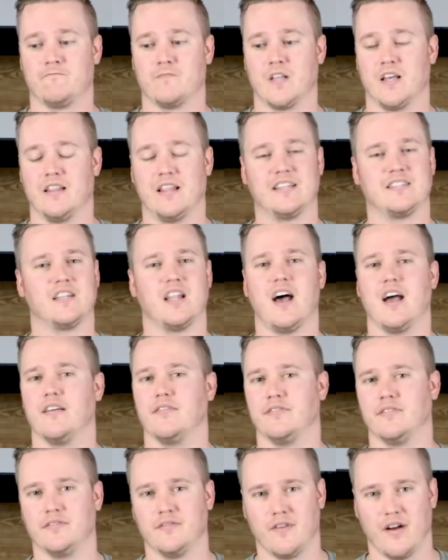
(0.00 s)
And that's
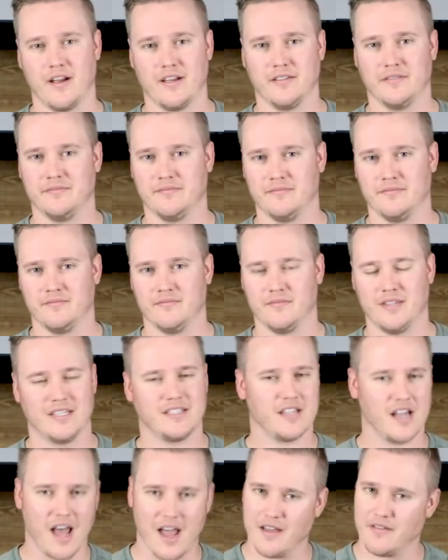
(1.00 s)
life, right?
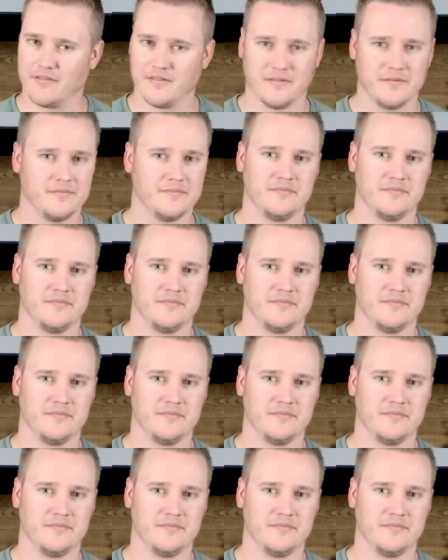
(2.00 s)
That's life.